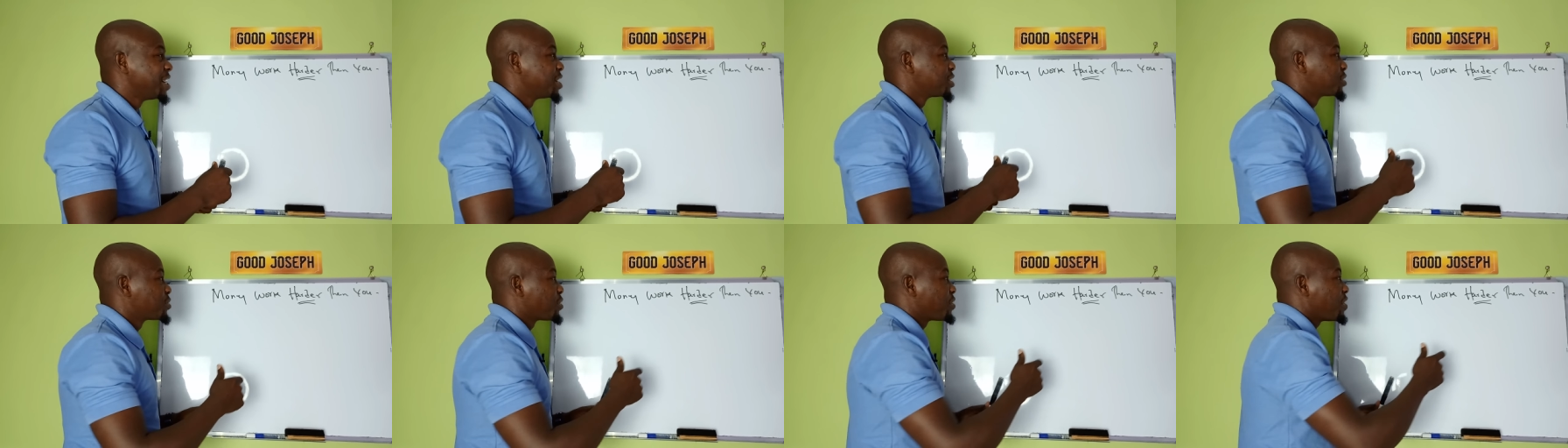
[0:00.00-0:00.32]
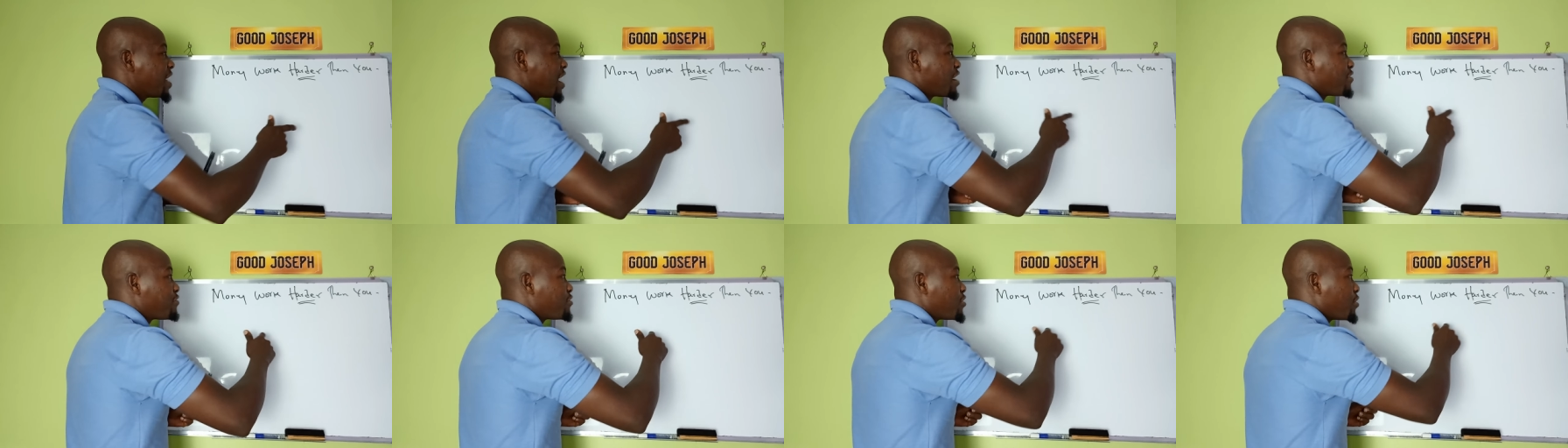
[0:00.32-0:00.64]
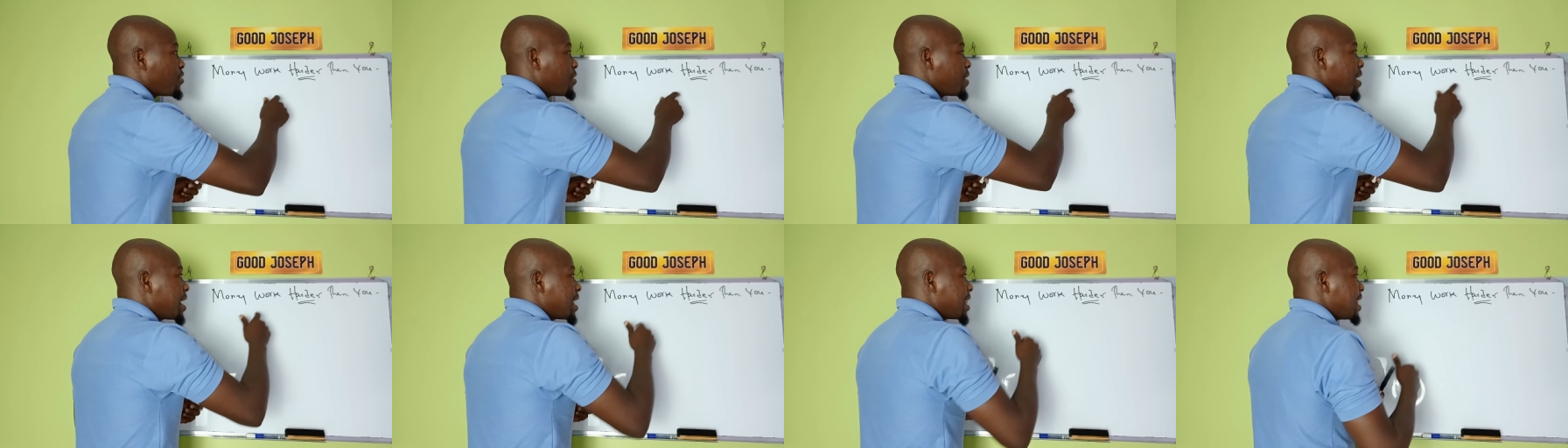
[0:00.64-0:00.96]
So
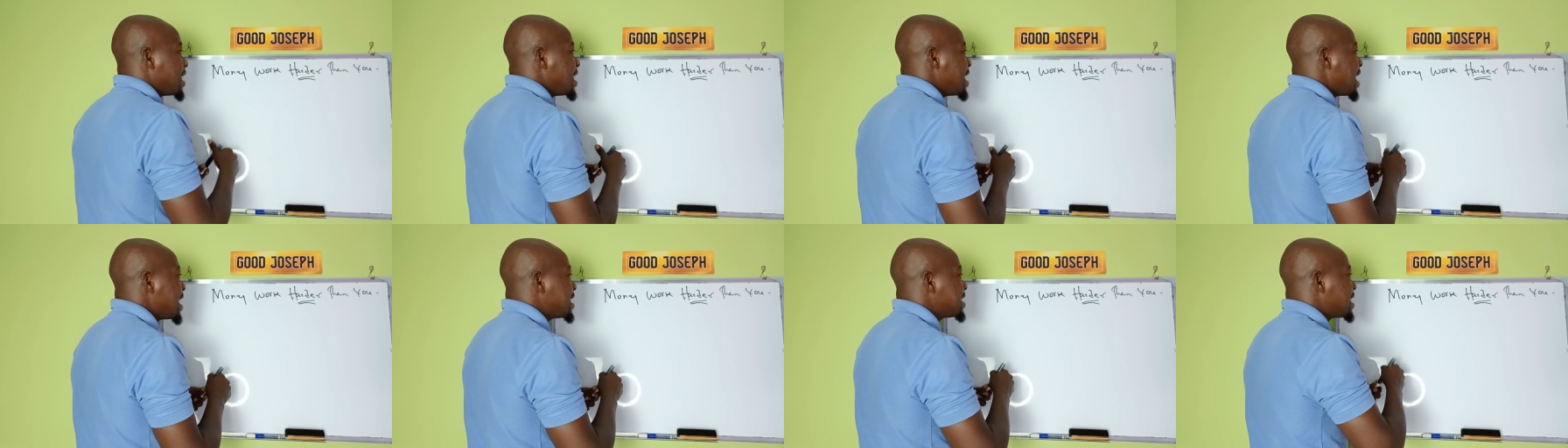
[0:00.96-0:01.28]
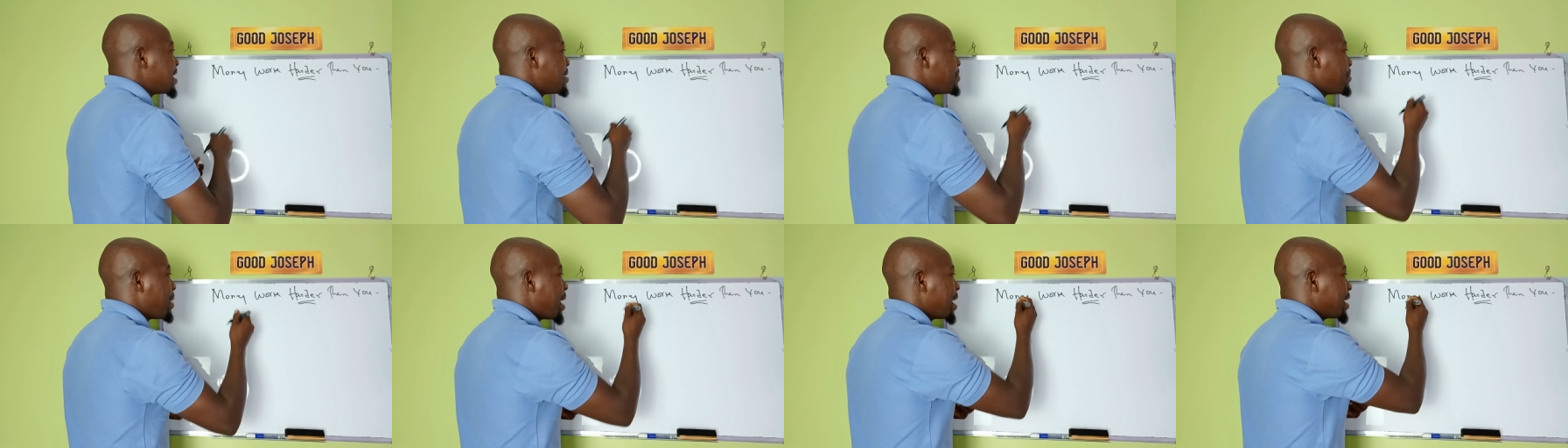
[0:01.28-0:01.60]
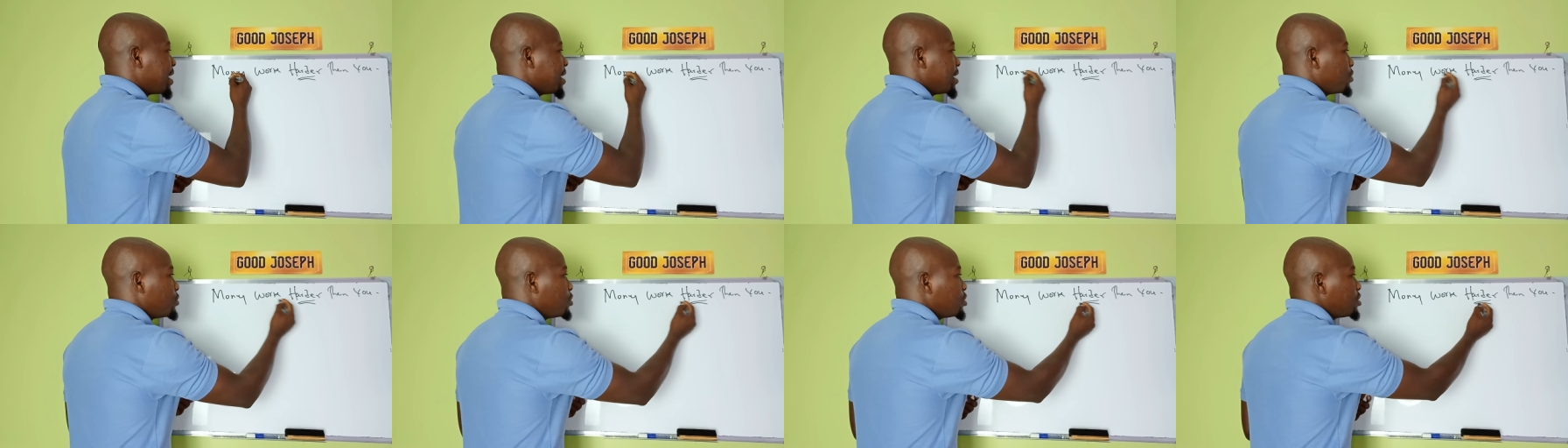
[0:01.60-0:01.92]
therefore, here is the
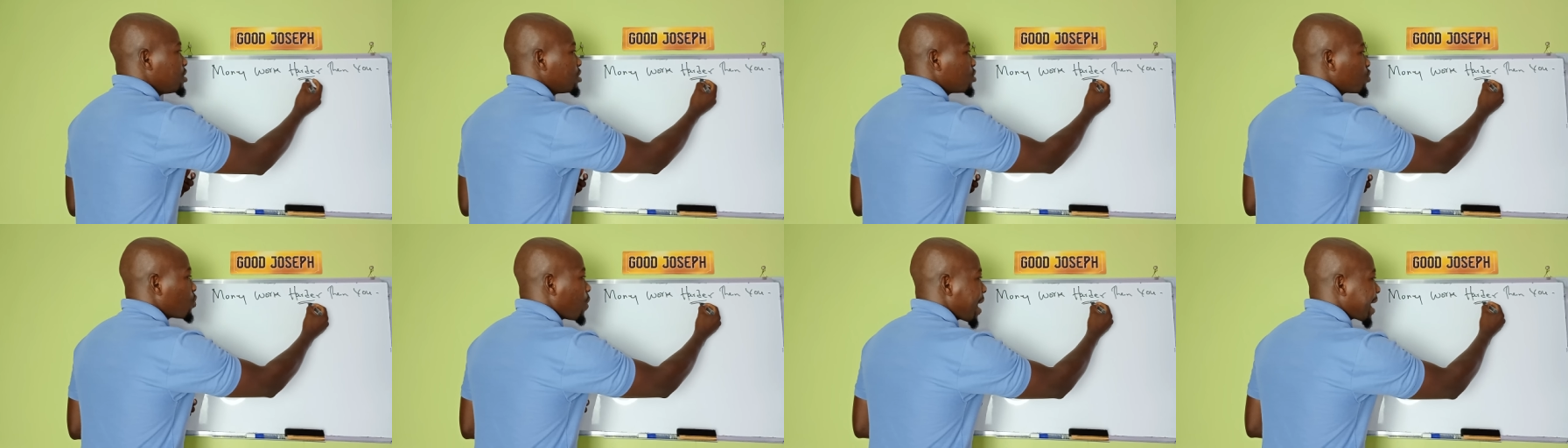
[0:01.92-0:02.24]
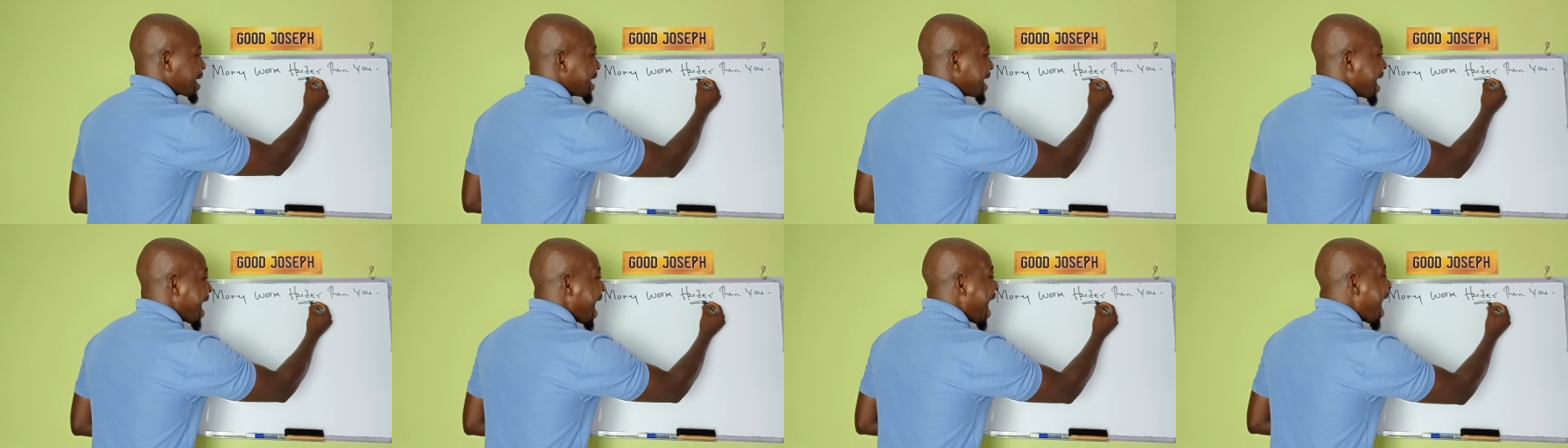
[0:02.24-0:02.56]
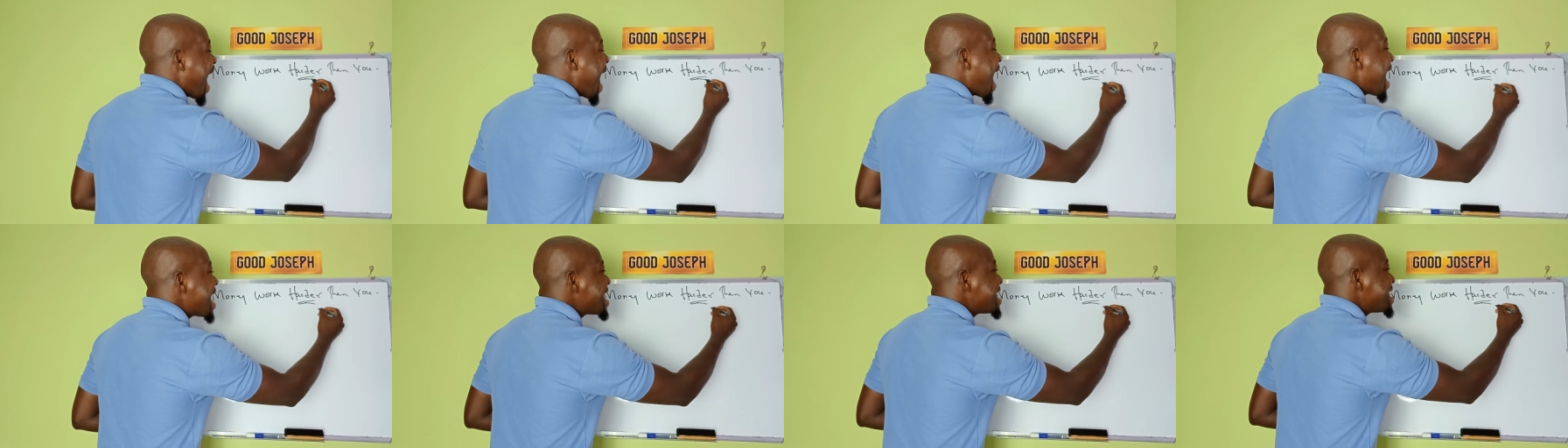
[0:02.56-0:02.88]
money which is working
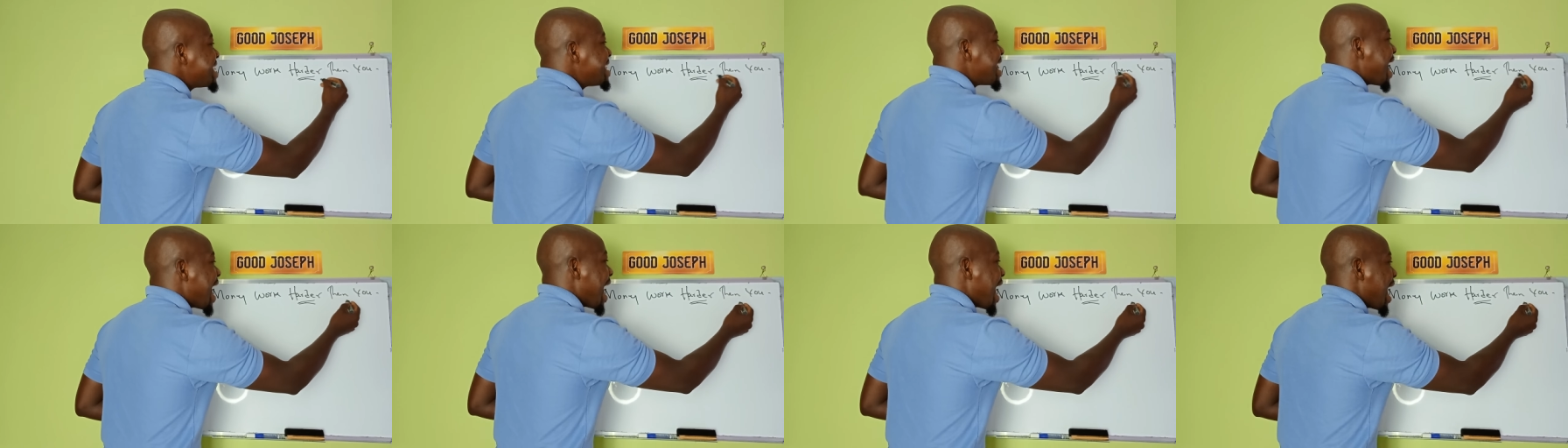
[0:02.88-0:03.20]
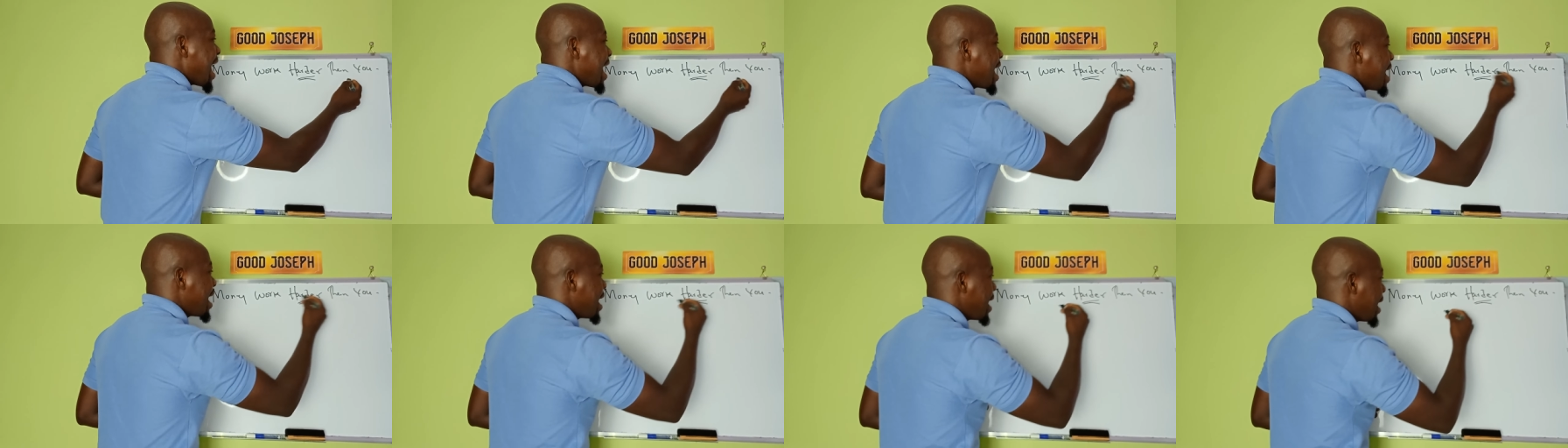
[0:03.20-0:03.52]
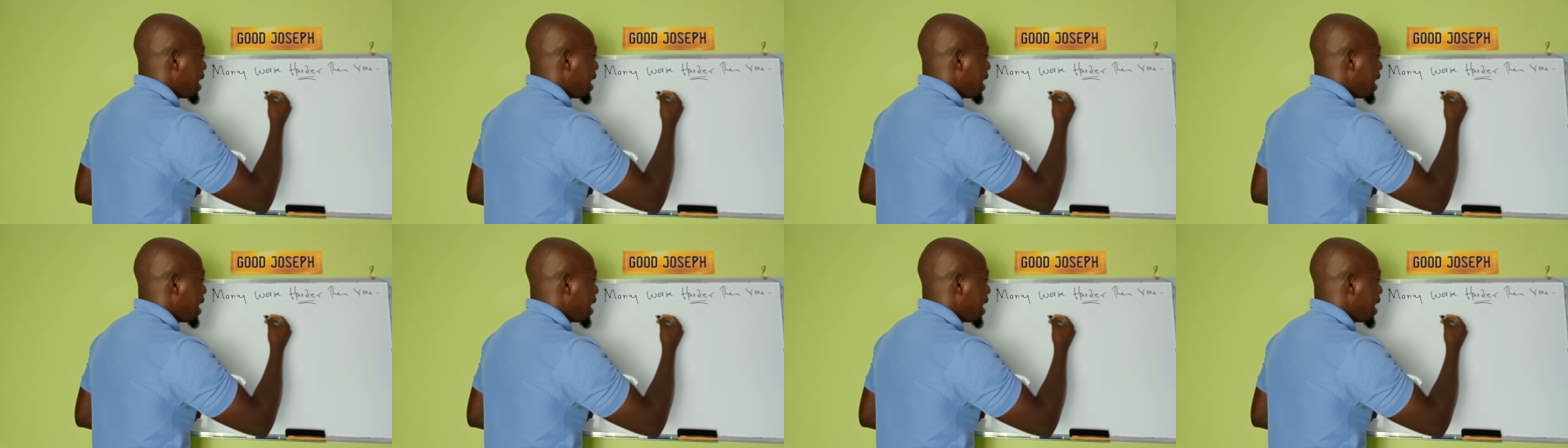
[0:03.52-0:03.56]
harder,